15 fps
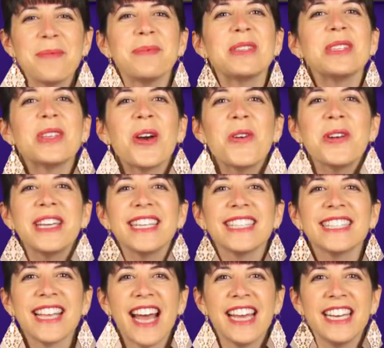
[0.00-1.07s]
I'm so
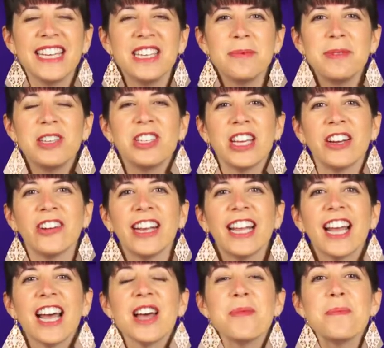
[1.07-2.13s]
excited to be
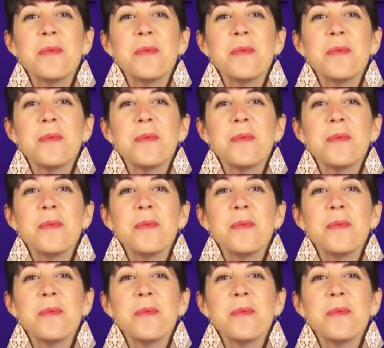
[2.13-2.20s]
sharing